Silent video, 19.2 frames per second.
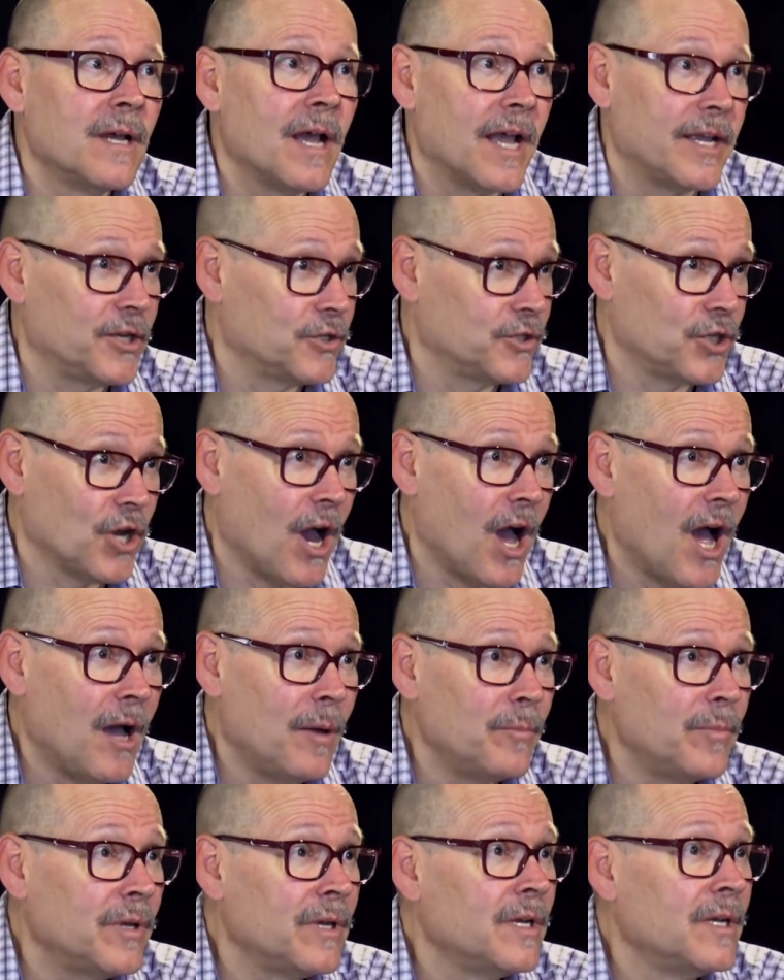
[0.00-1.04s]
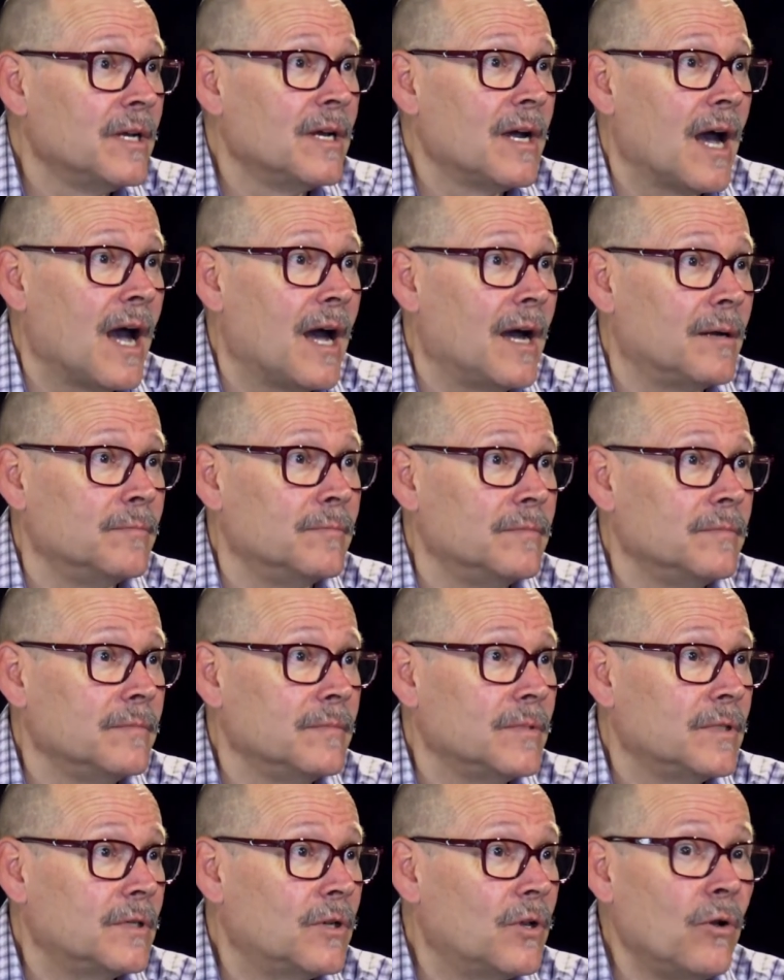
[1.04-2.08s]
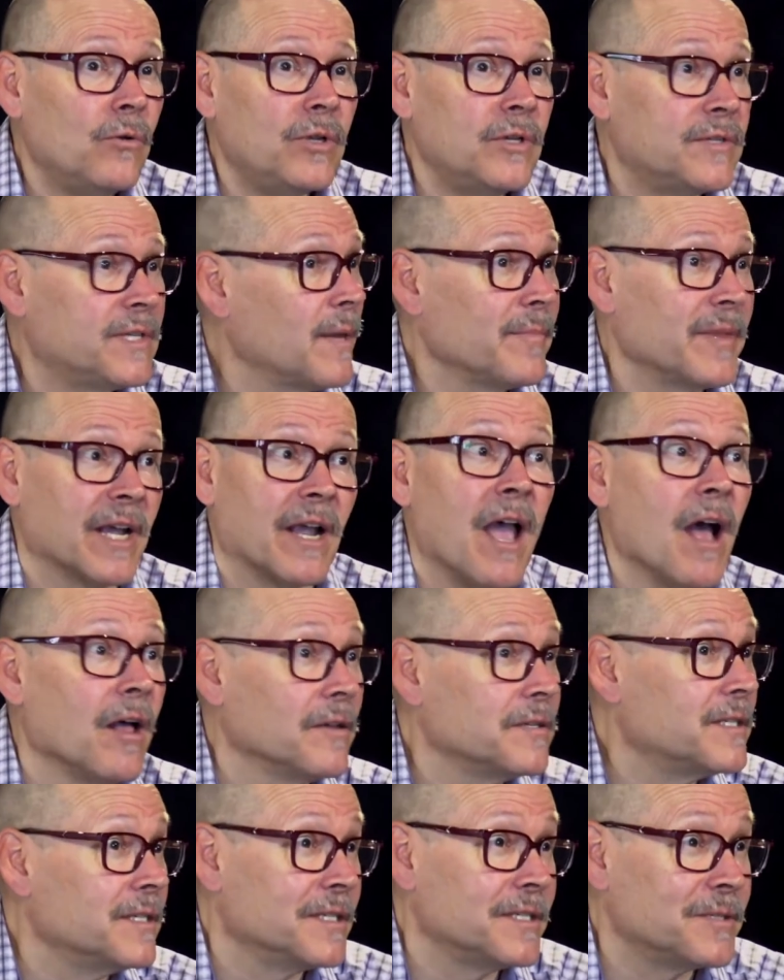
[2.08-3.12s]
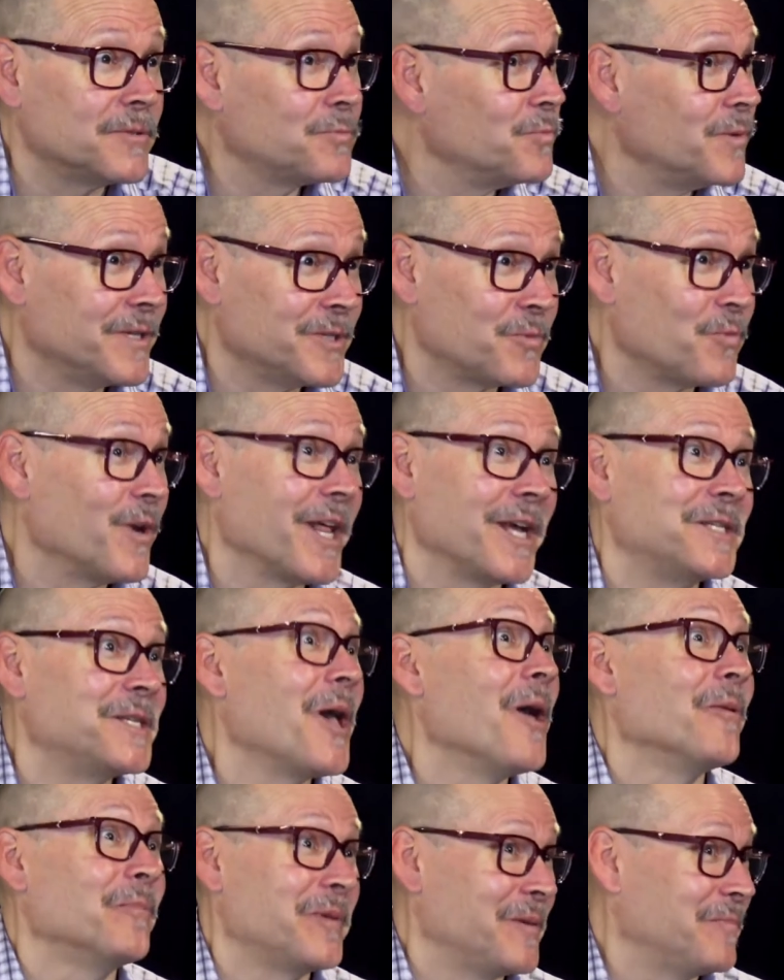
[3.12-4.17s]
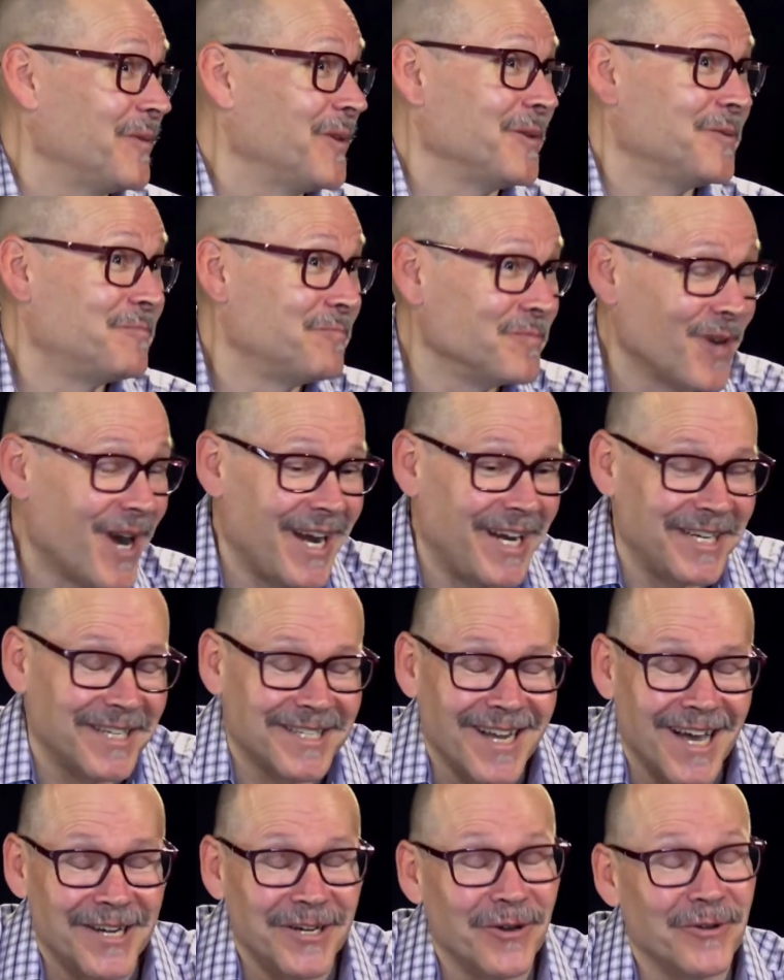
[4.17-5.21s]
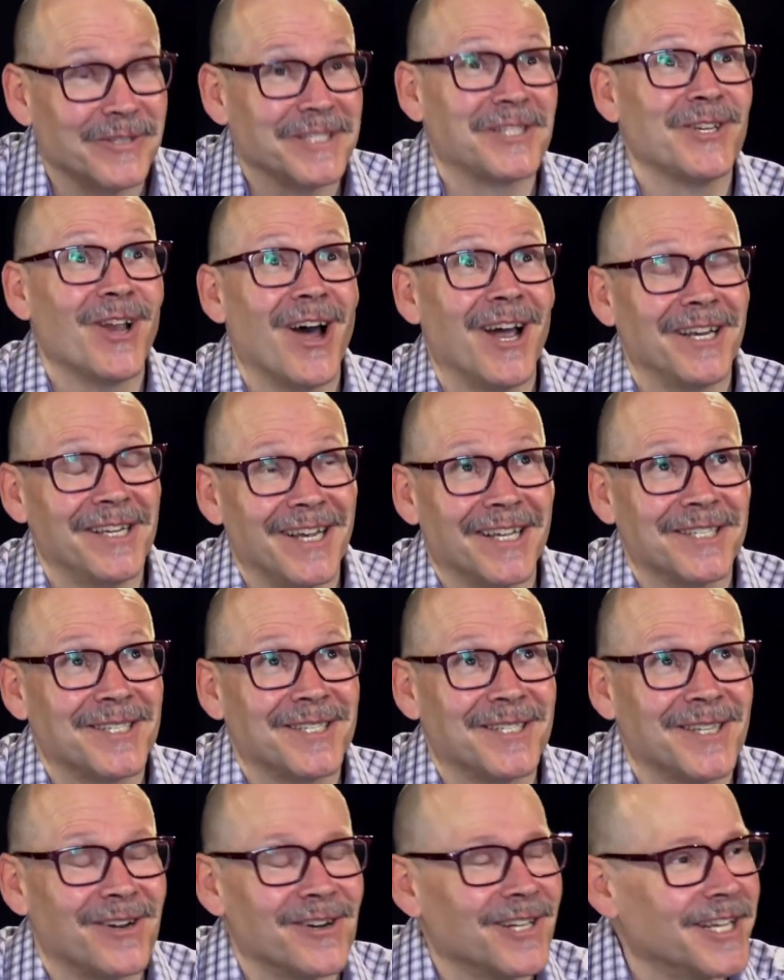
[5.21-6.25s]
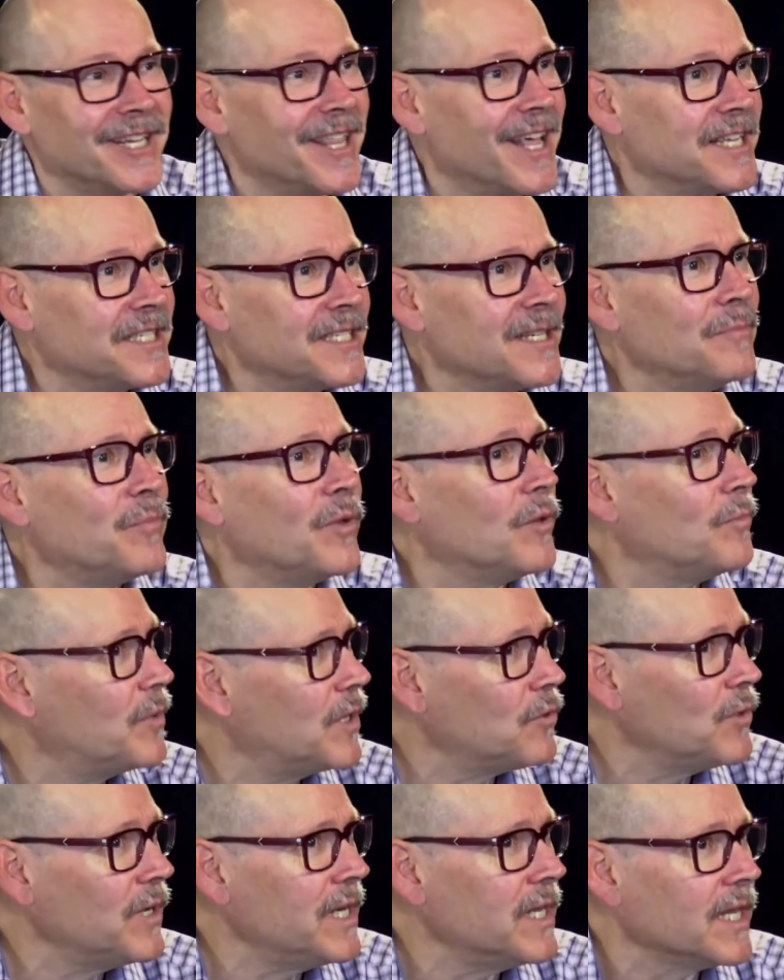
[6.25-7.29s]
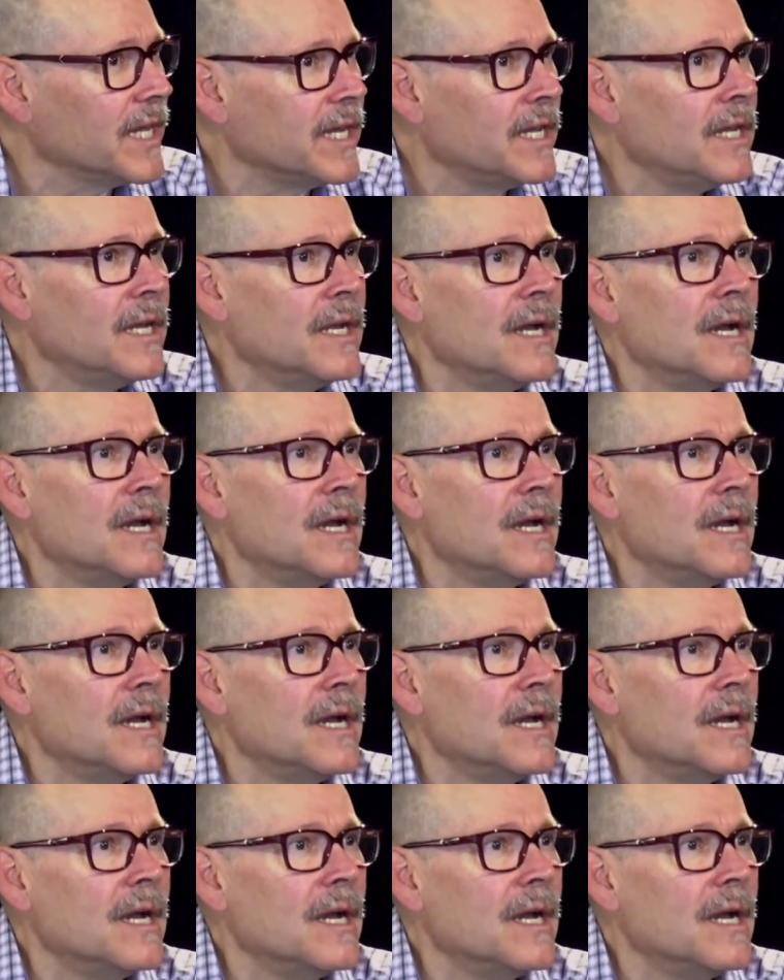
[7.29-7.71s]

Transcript: at your job, go do something else is what I tell people, right? Yeah. I know it's not necessarily that simple, but really,